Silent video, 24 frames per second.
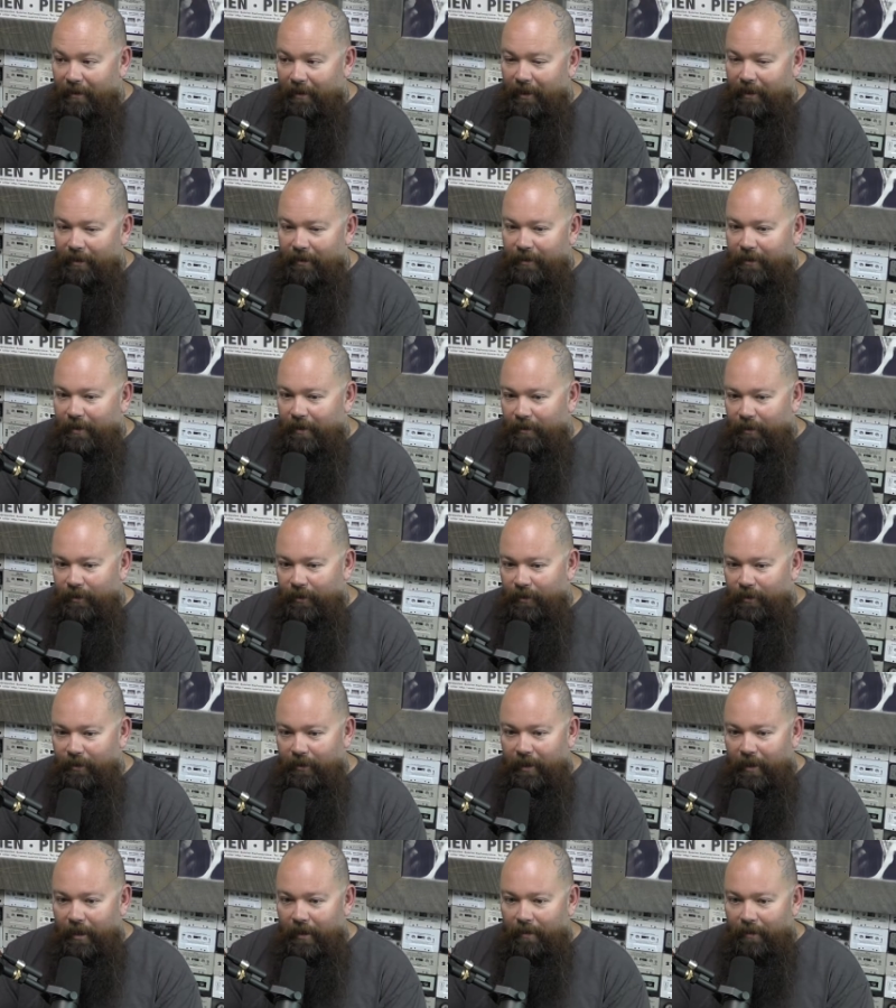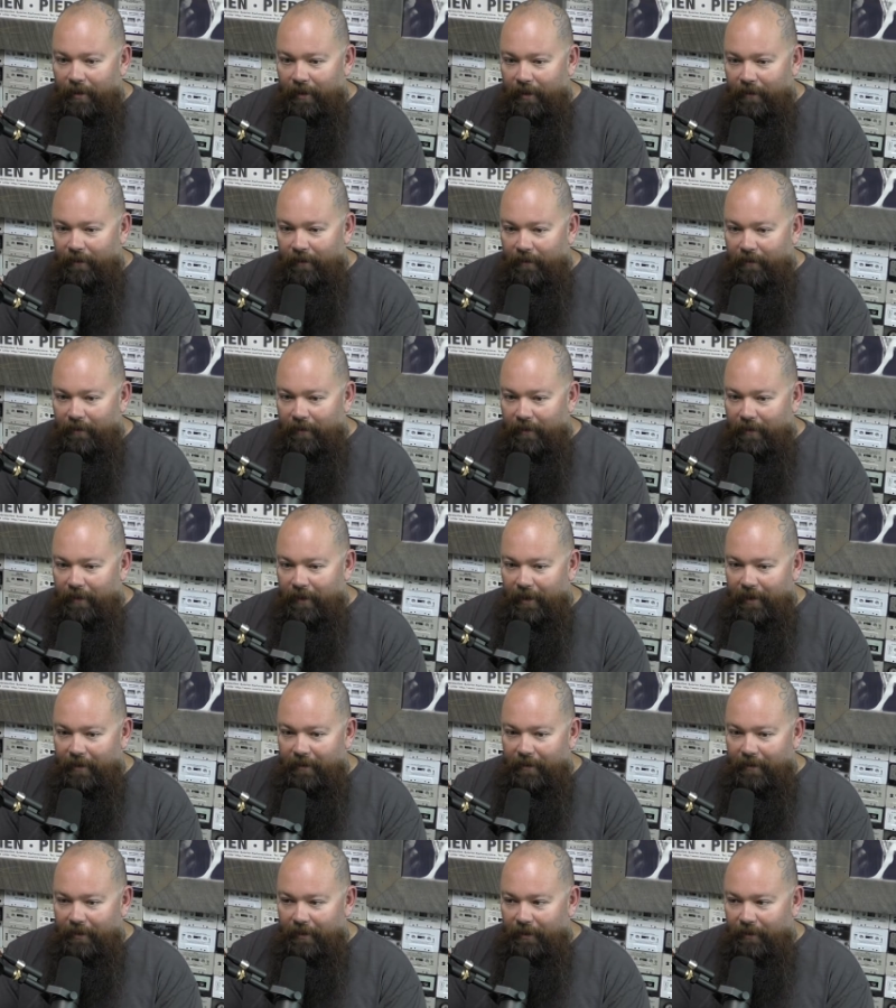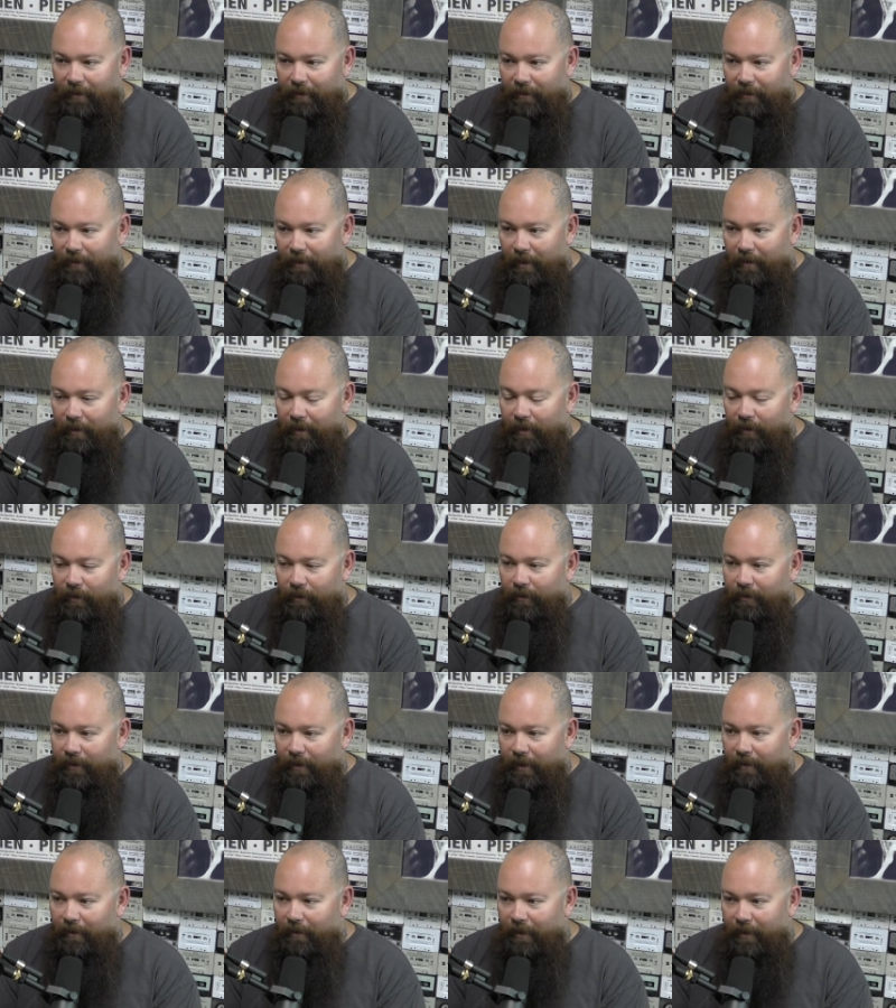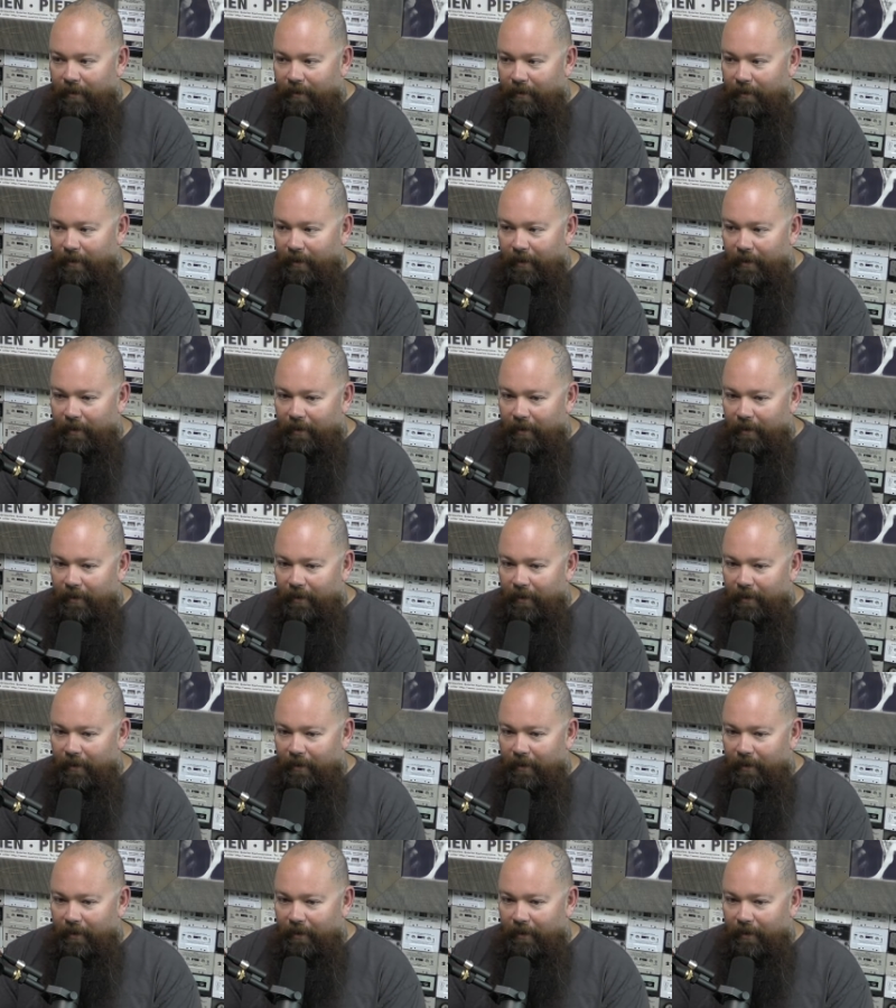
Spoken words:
mean, there's I'm sure a couple of them that probably hold something, but